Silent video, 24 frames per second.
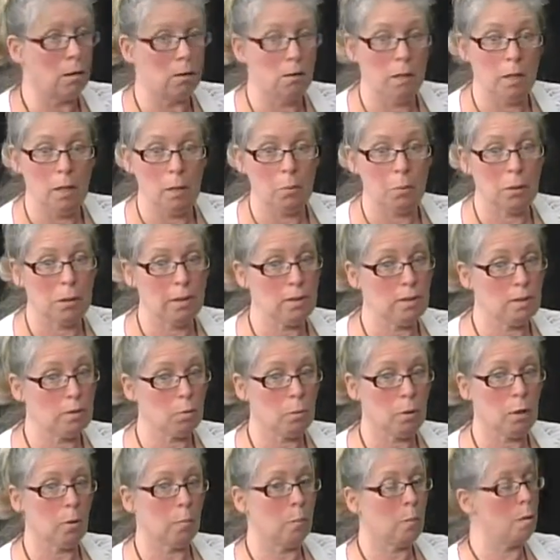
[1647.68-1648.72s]
places
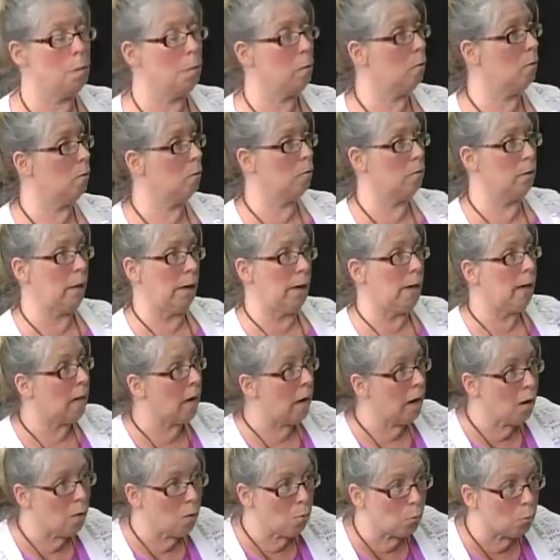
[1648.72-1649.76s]
where people hang
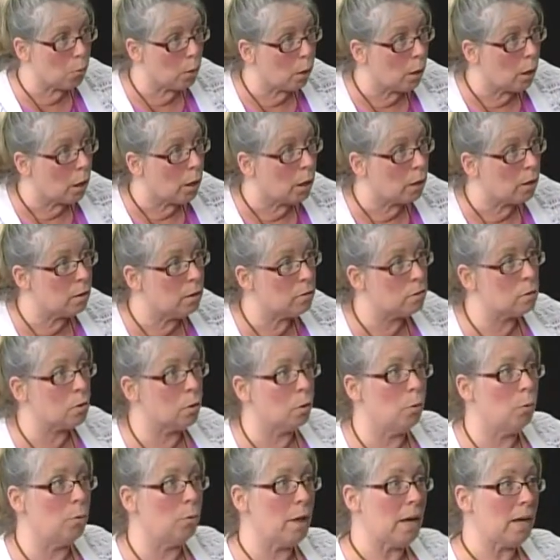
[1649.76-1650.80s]
out. And
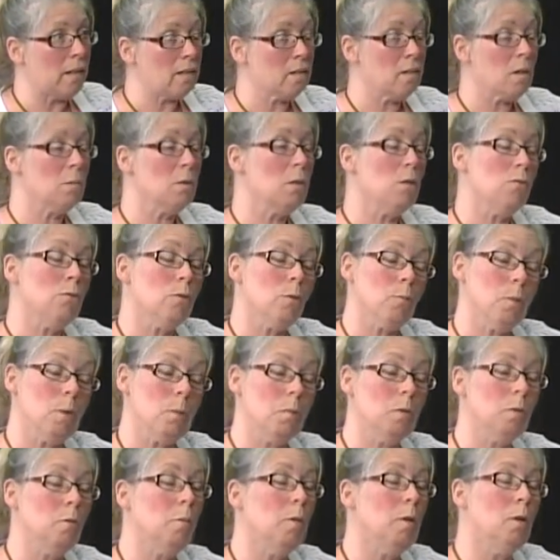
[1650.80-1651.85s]
so that's something for
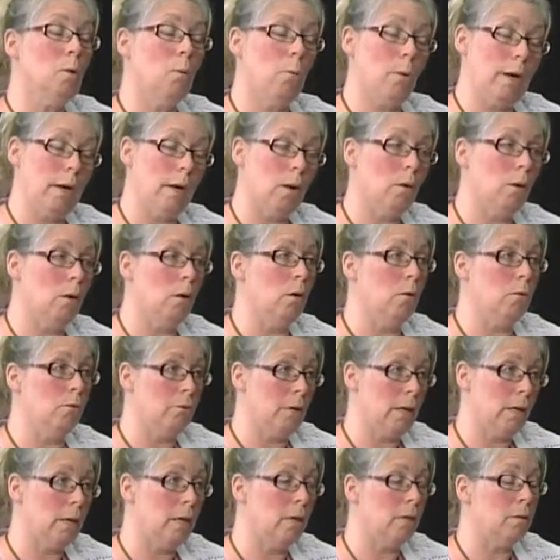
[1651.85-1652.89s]
people to be aware of
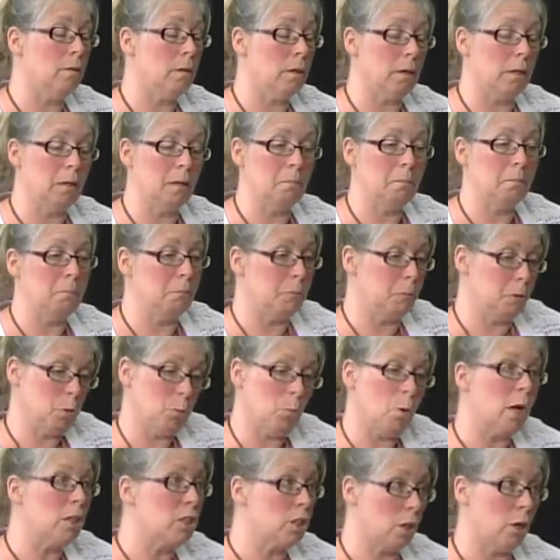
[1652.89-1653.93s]
and to
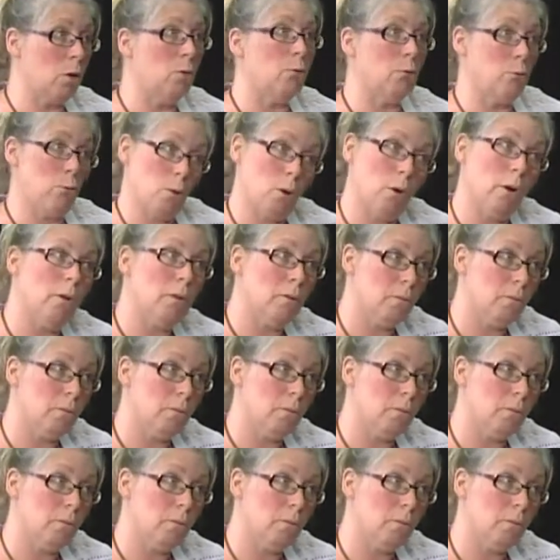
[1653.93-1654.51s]
watch out for.